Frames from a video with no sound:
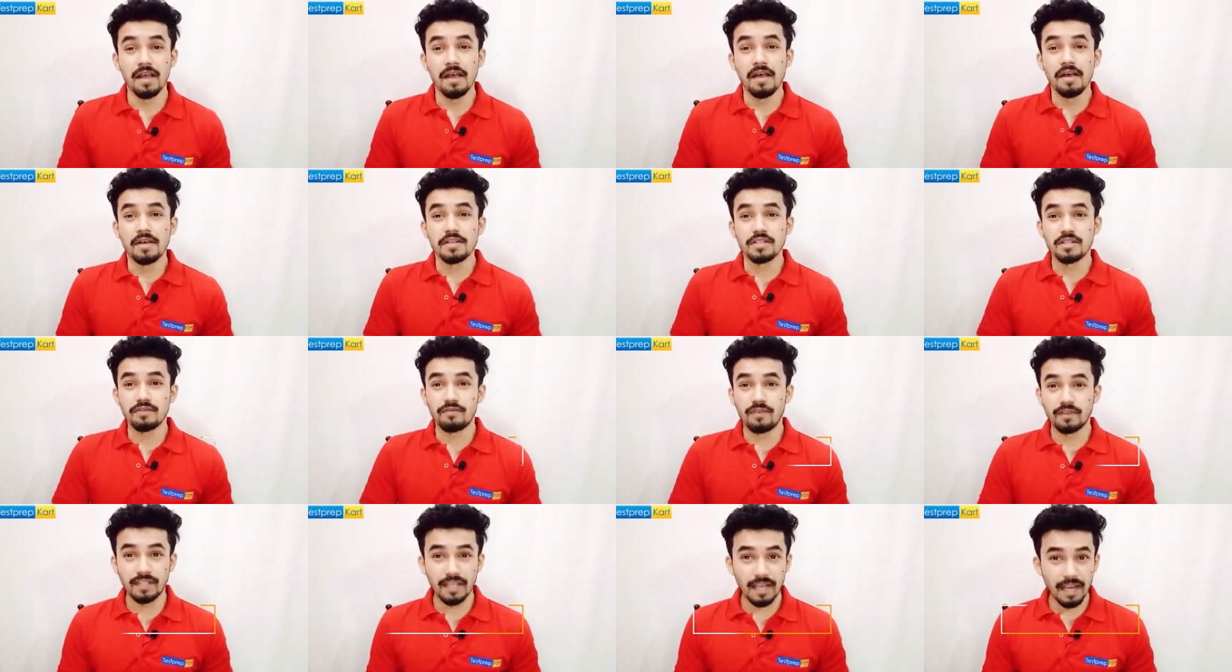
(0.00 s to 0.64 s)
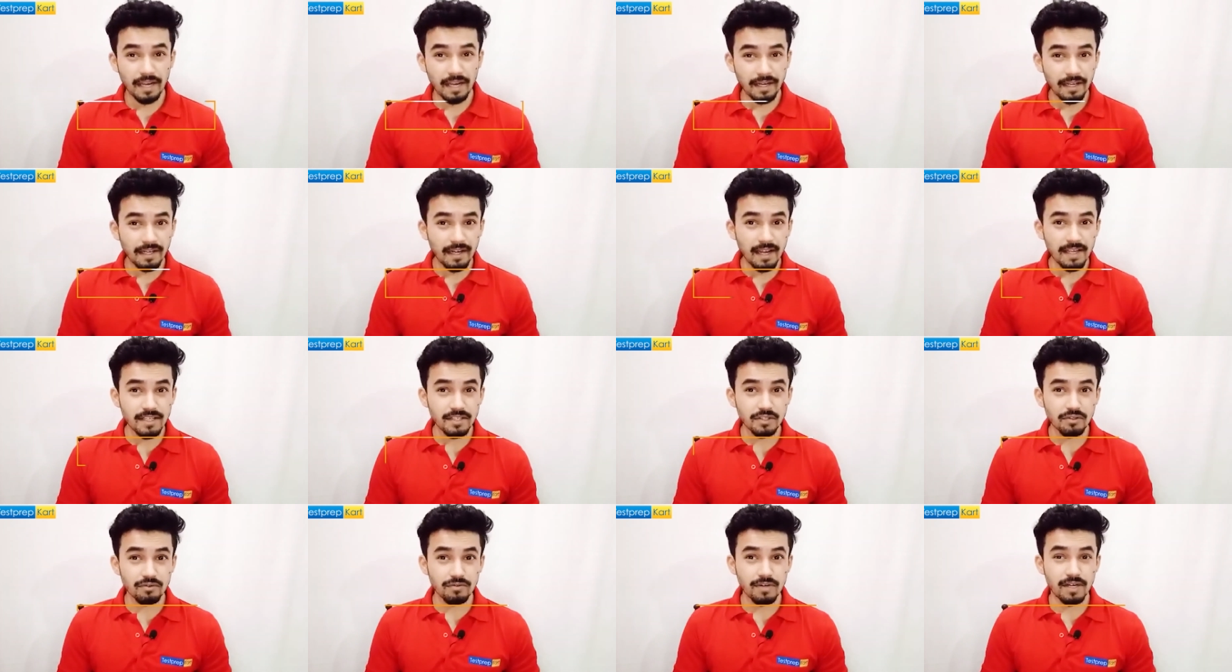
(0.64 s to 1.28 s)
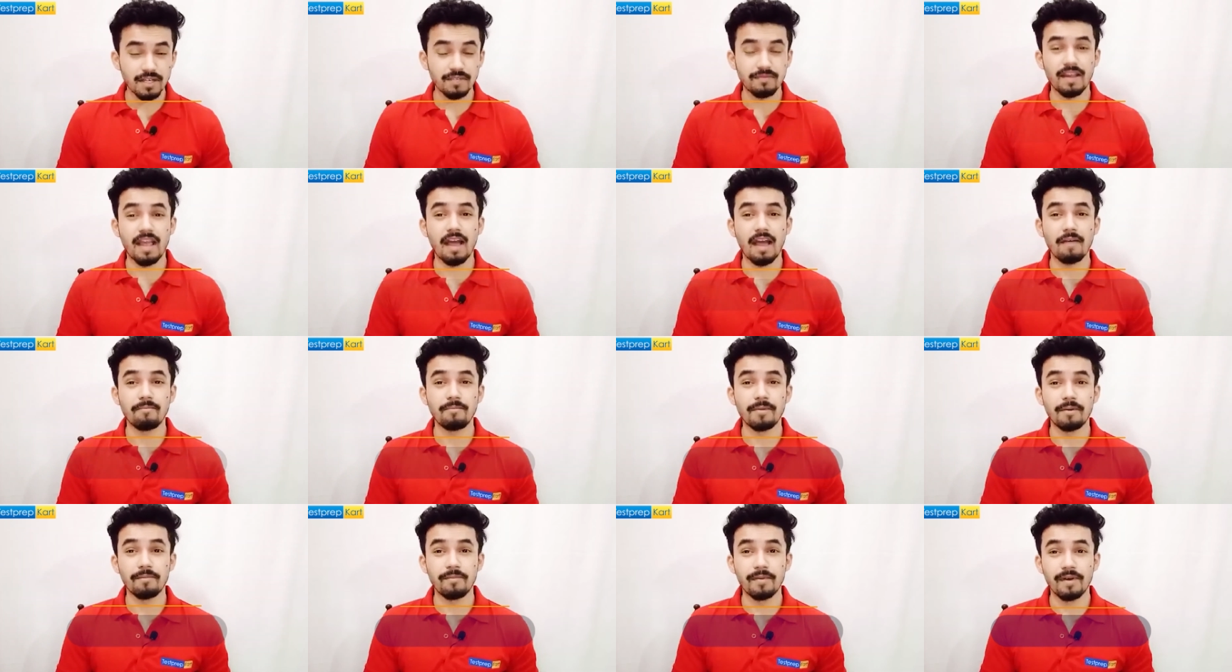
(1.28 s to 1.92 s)
So for the NRI students, we
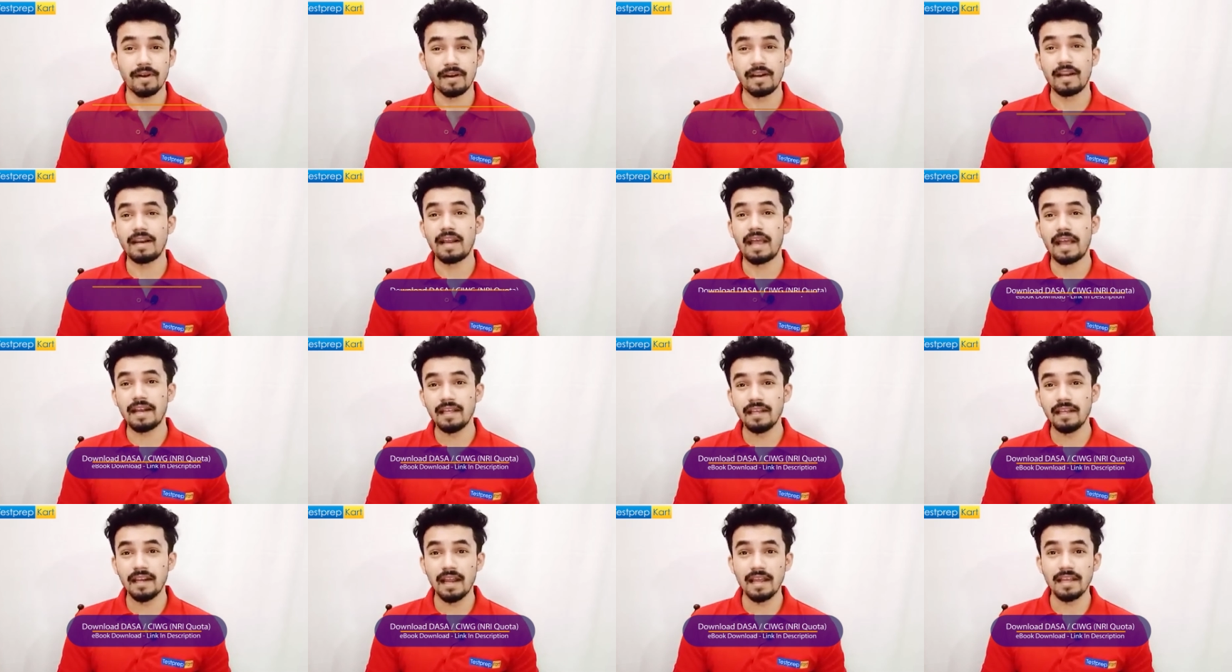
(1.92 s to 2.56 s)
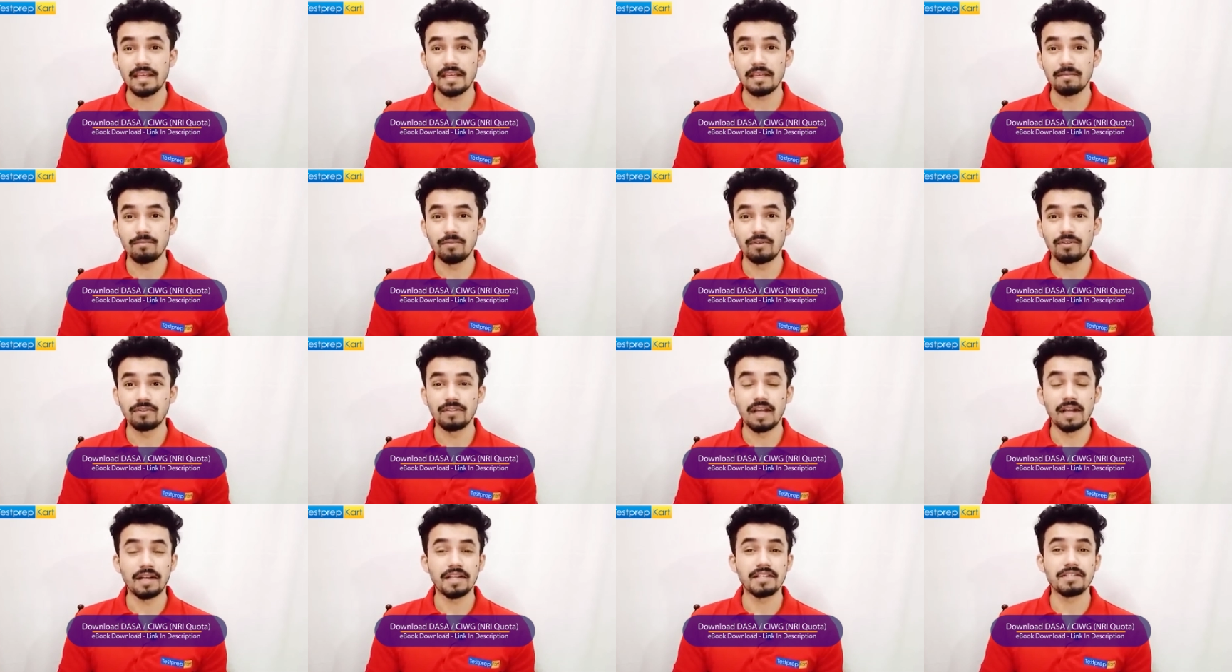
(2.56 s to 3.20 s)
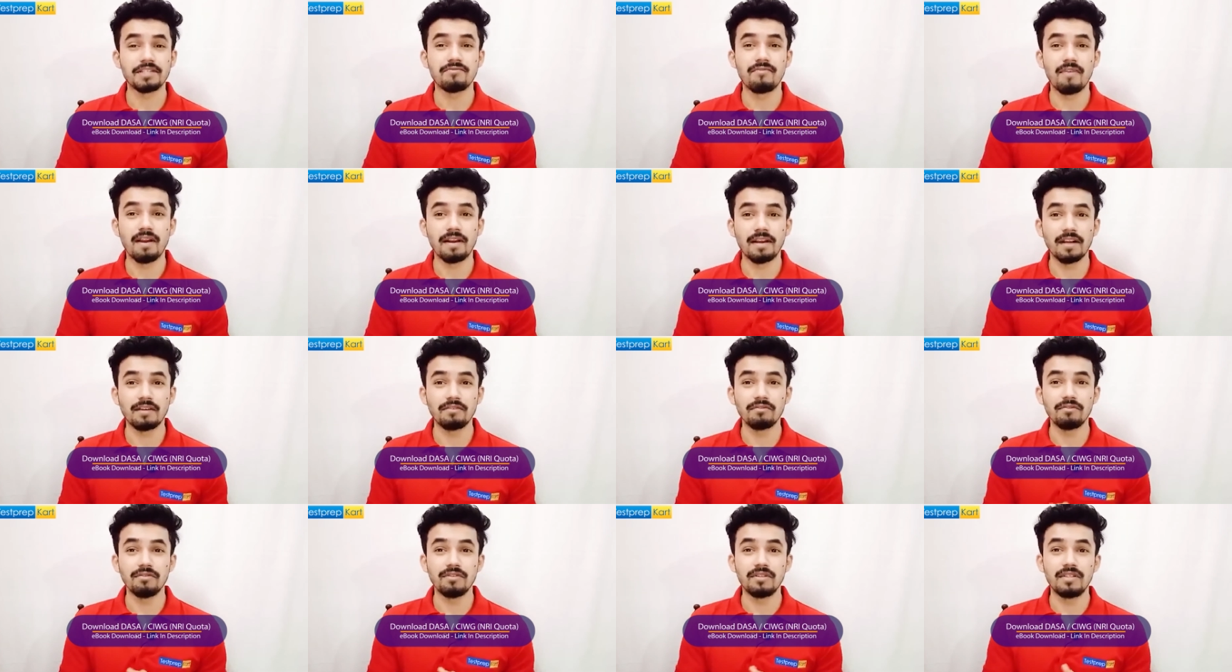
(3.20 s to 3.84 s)
have prepared an NRI ebook that is
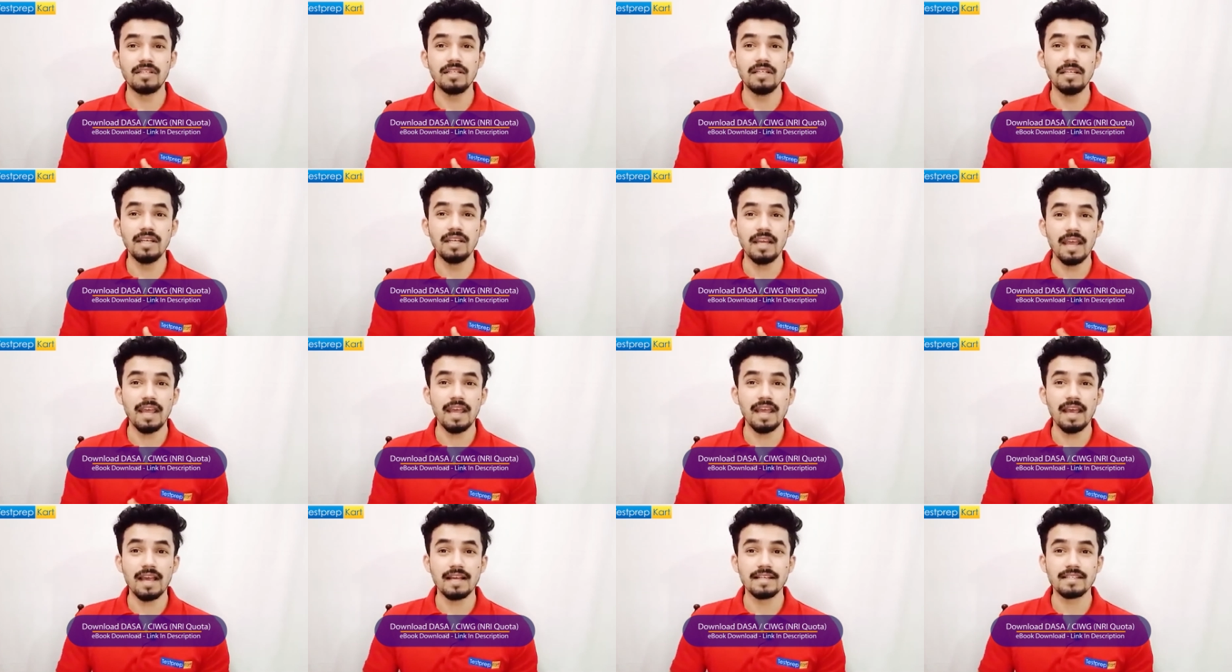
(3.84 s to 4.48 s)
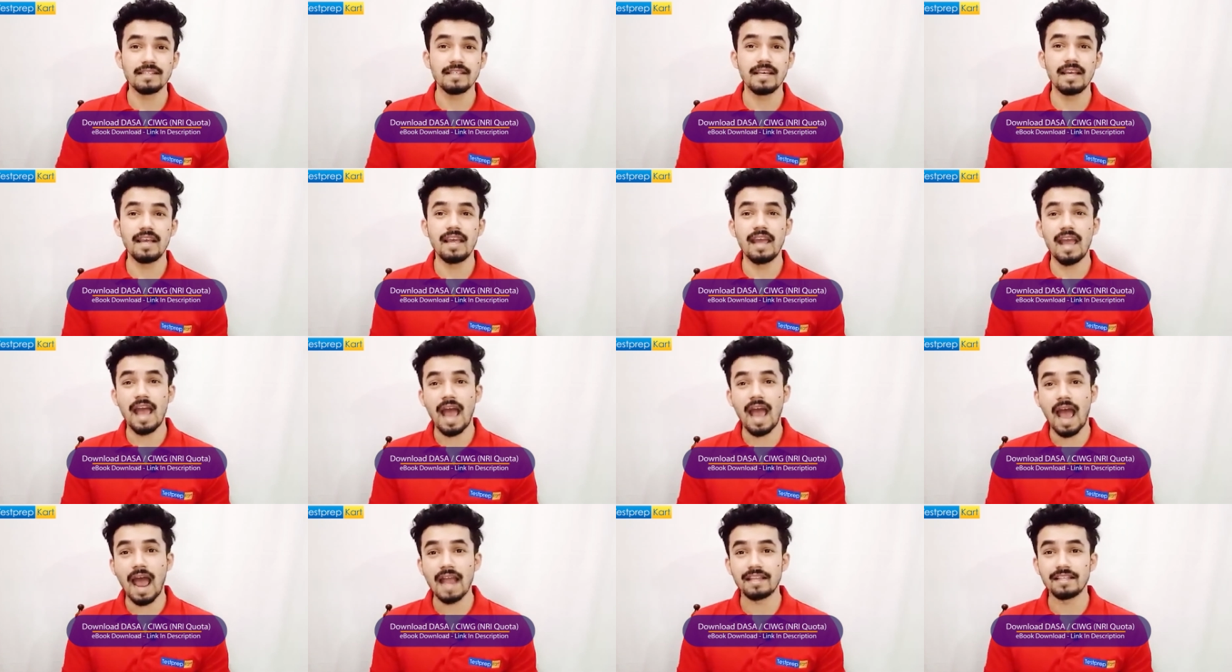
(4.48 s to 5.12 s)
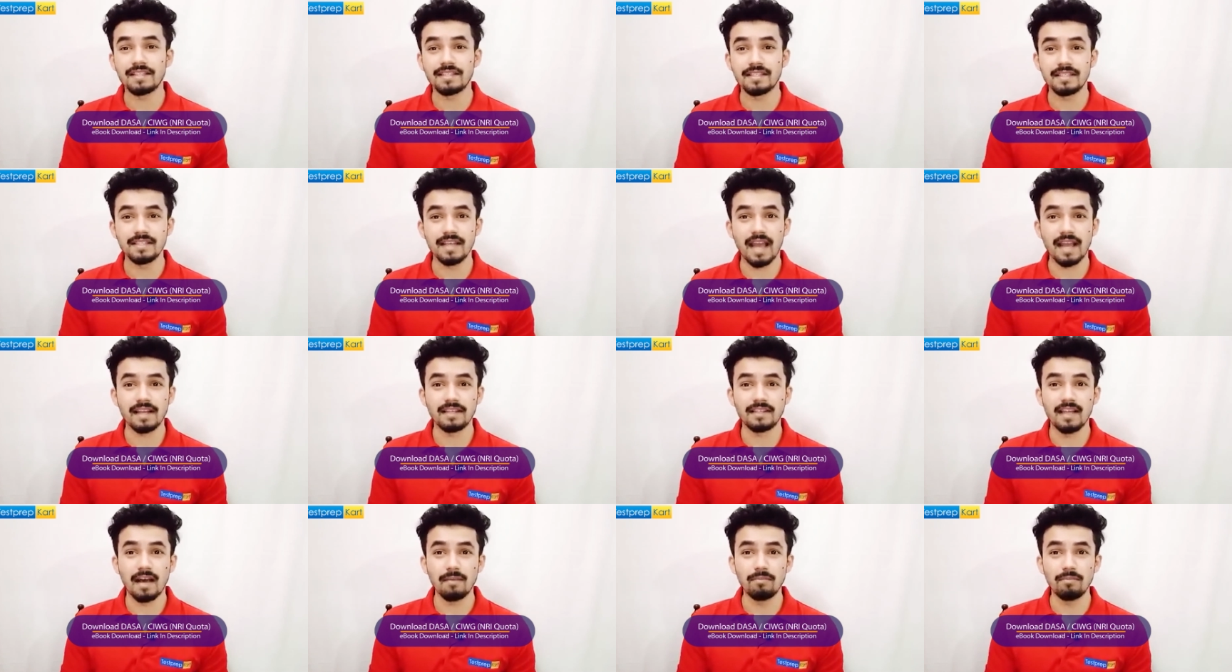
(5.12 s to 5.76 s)
related to DASA and
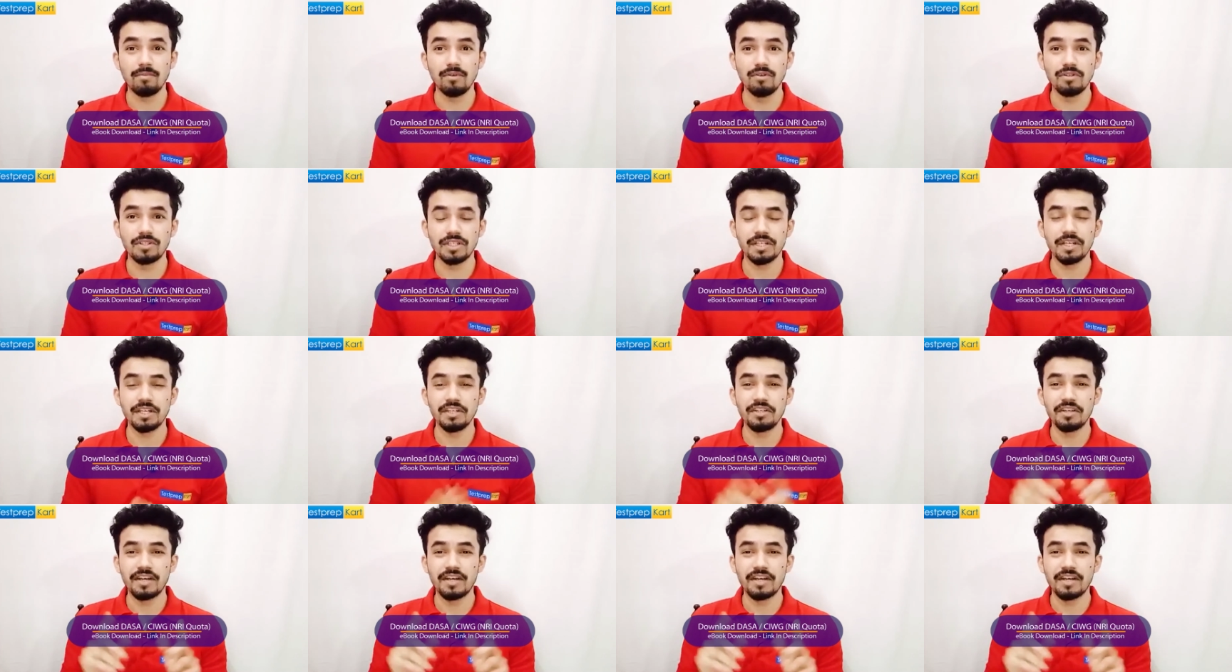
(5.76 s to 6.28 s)
CIWG.